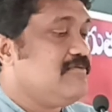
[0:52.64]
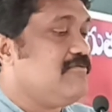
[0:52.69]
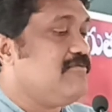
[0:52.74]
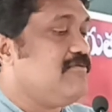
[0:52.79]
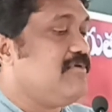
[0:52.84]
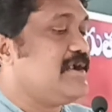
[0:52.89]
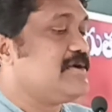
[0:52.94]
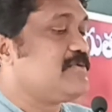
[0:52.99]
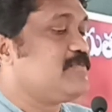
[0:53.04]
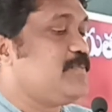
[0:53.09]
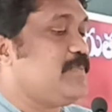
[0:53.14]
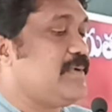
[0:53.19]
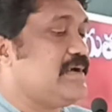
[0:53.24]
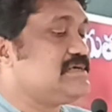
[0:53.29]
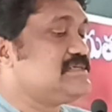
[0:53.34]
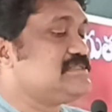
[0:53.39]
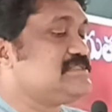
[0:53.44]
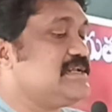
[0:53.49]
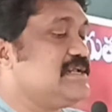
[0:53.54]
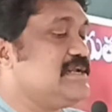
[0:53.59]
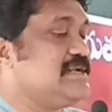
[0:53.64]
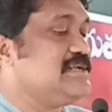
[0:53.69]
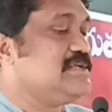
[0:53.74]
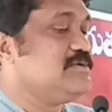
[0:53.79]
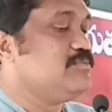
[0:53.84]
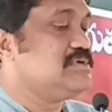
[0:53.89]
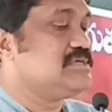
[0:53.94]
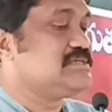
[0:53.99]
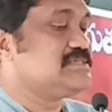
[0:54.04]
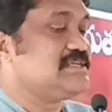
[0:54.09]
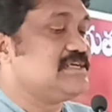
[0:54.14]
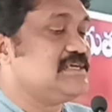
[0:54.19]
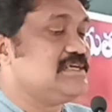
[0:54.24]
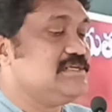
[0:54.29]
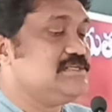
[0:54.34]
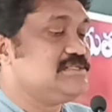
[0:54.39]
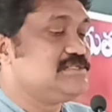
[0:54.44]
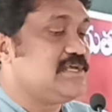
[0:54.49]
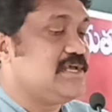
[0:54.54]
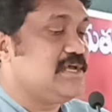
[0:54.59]
what personal
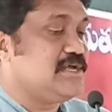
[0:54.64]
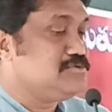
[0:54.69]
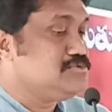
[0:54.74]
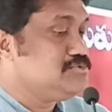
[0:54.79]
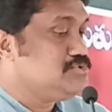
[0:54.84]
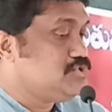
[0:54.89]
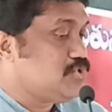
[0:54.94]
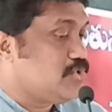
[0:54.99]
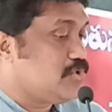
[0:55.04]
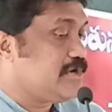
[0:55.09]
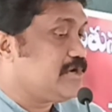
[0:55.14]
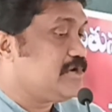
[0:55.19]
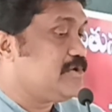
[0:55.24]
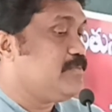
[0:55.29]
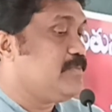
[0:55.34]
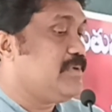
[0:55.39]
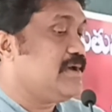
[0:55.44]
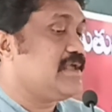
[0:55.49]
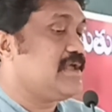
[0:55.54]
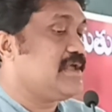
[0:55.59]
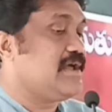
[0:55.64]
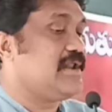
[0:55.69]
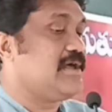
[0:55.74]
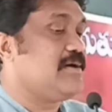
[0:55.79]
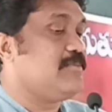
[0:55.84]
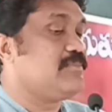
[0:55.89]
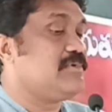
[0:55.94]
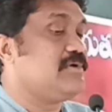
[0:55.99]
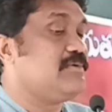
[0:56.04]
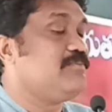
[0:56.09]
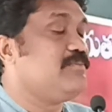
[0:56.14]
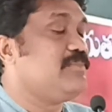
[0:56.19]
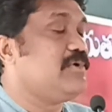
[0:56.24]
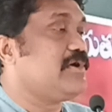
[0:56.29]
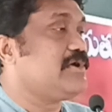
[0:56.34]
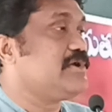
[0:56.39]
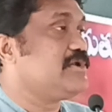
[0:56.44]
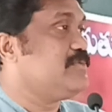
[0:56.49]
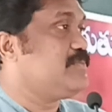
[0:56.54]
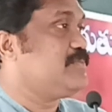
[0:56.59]
liberty is enjoyed by an
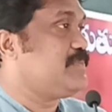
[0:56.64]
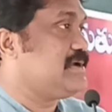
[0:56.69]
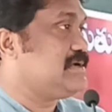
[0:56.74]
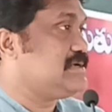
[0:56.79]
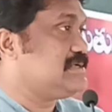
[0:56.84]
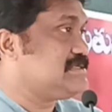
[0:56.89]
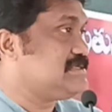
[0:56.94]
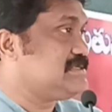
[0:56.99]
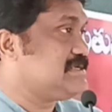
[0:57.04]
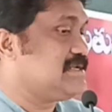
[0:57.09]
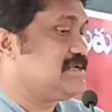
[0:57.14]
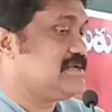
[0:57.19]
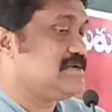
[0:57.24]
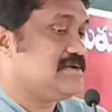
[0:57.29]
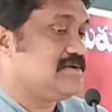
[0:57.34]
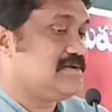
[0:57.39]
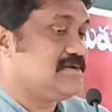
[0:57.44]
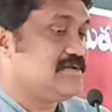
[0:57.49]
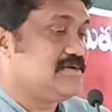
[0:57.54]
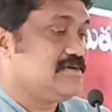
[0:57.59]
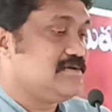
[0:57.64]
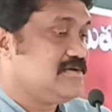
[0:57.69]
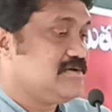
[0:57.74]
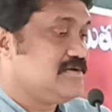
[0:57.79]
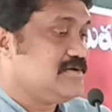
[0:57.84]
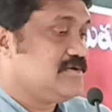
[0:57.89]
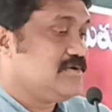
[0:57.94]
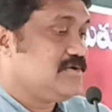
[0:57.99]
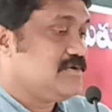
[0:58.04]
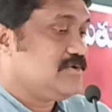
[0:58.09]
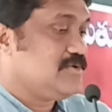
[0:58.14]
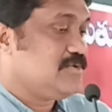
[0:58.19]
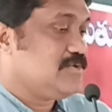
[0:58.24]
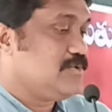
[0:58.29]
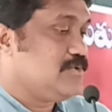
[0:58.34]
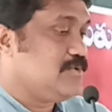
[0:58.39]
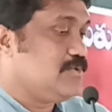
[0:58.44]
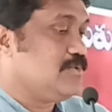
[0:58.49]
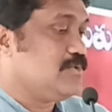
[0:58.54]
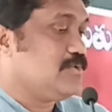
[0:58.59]
unemployed person
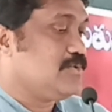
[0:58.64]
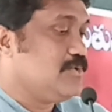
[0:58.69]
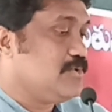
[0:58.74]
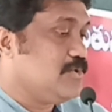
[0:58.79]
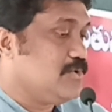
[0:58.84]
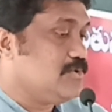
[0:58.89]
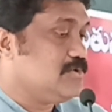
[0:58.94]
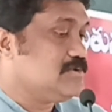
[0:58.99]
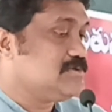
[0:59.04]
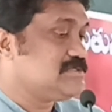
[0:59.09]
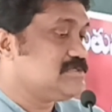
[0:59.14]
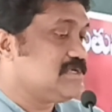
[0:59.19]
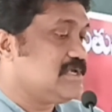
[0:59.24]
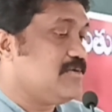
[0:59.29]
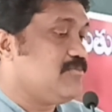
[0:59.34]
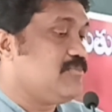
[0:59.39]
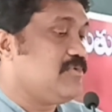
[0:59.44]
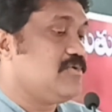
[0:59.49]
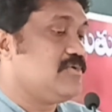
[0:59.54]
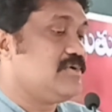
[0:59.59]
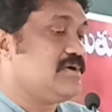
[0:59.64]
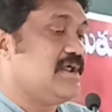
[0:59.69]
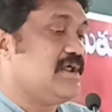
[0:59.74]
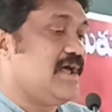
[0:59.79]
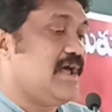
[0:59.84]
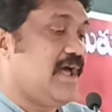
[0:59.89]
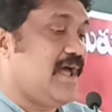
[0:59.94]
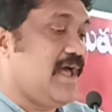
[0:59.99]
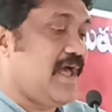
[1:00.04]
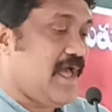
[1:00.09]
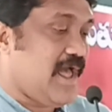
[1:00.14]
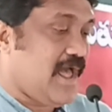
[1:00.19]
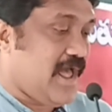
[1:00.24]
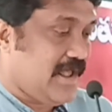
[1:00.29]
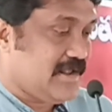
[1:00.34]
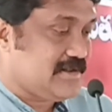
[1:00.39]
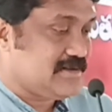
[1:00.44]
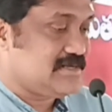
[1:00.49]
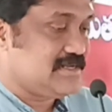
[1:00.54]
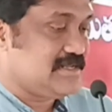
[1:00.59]
who goes about
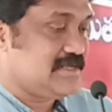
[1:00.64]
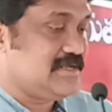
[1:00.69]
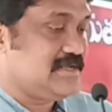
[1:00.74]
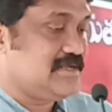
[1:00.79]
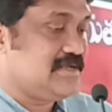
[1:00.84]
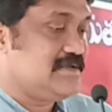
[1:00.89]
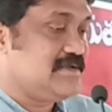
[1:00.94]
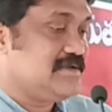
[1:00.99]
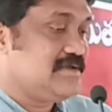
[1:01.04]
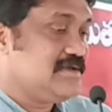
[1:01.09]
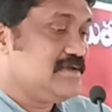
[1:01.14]
hungry